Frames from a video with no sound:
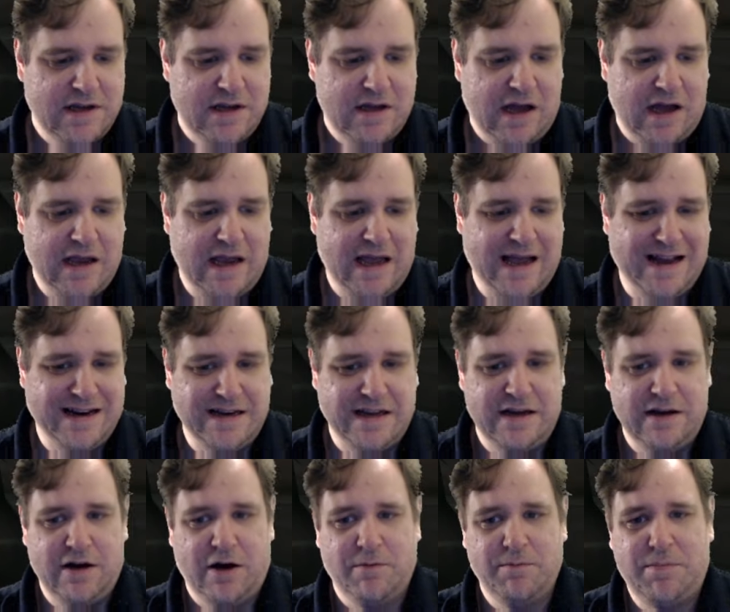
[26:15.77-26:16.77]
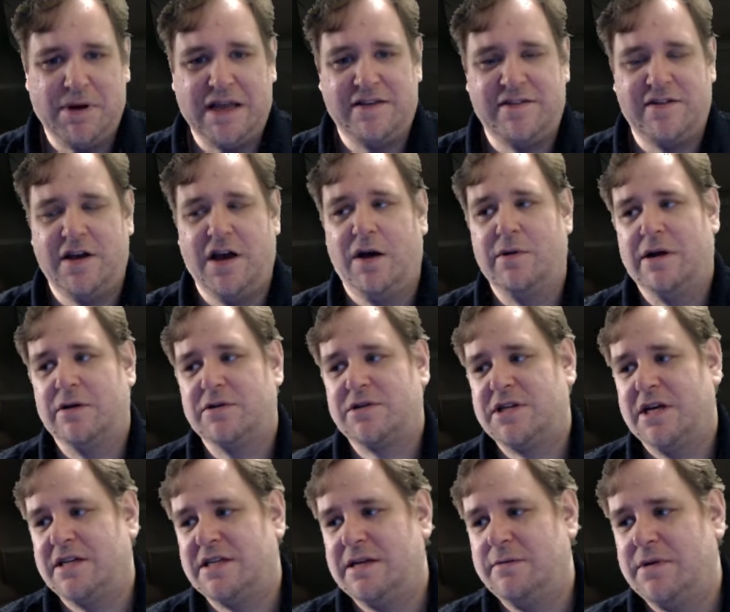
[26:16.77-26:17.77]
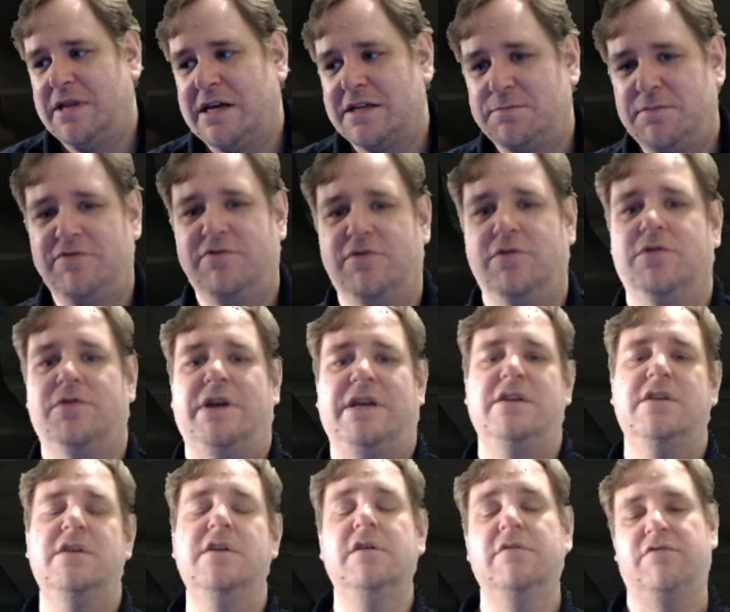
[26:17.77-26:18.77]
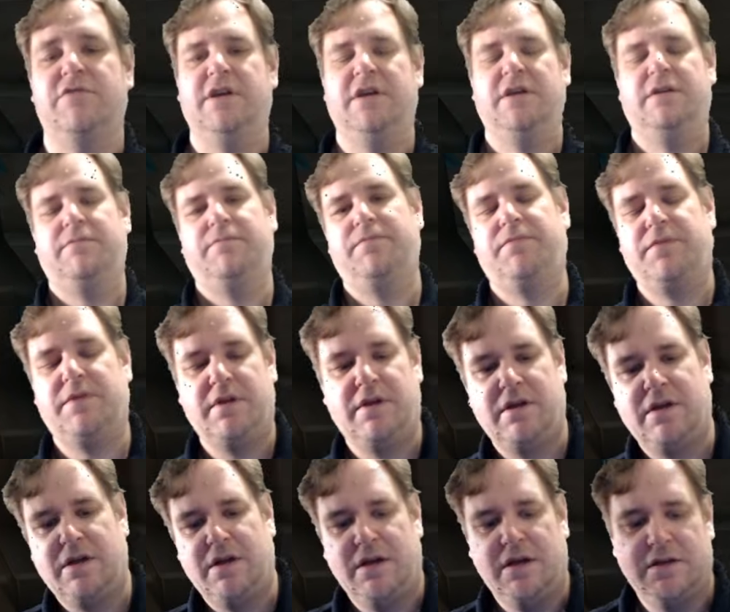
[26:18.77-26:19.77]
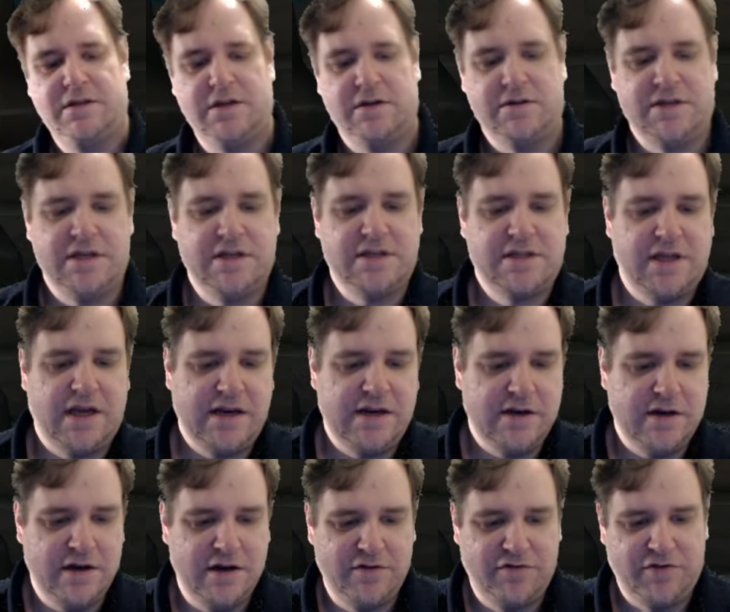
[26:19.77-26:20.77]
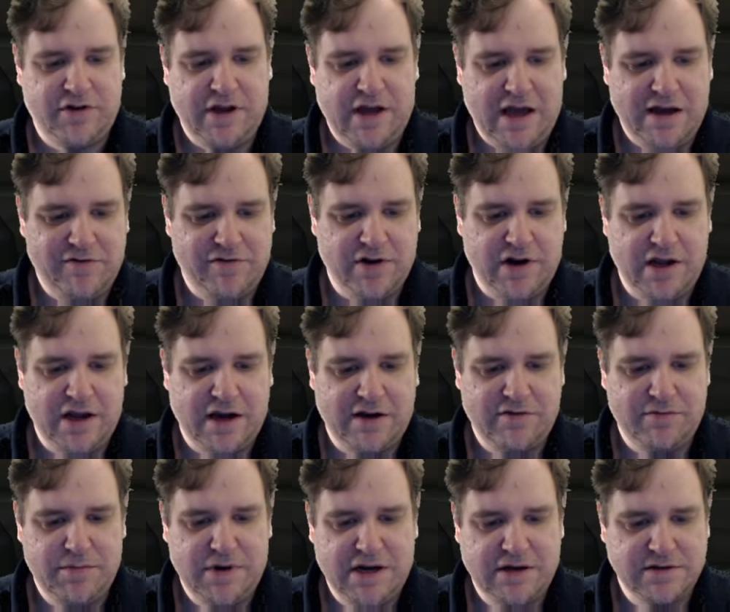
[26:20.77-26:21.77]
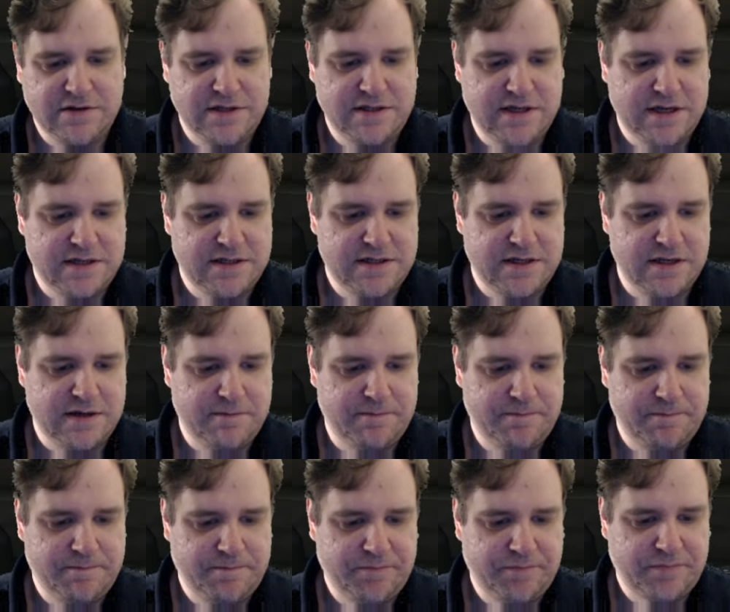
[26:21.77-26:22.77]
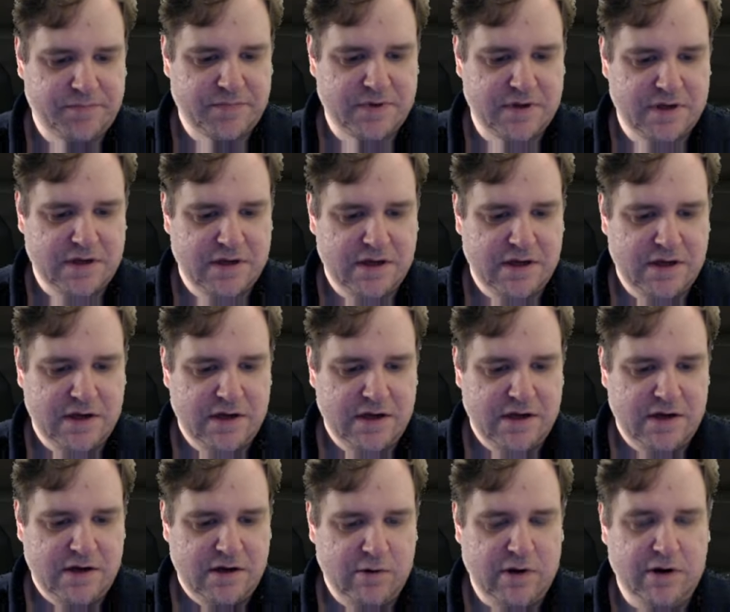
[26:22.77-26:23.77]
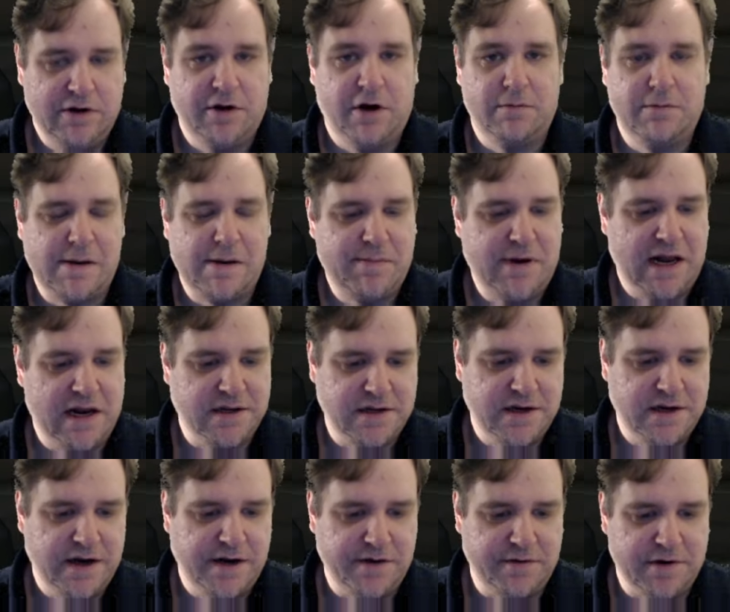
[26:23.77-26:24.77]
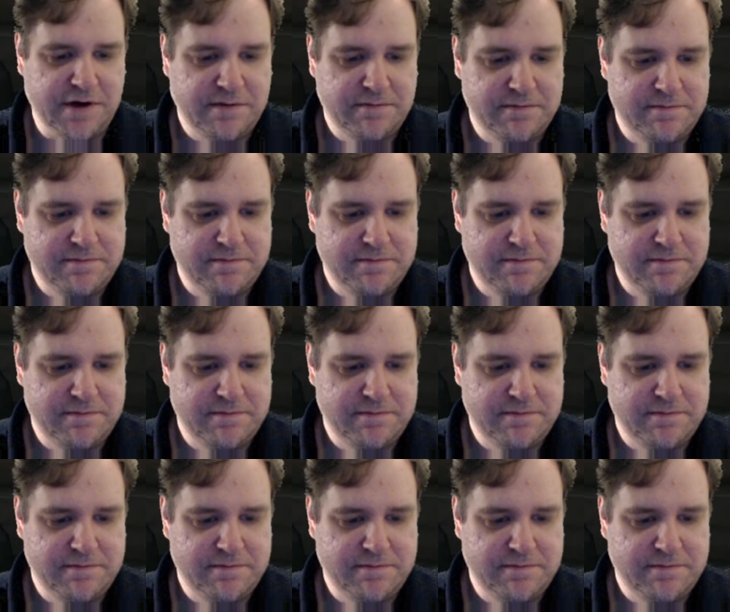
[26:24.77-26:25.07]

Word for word: I had it on PTR when I was testing it, but that's before they nerfed it. So since they nerfed it heavily, I haven't been able to test it. Well, not on my Paladin anyway.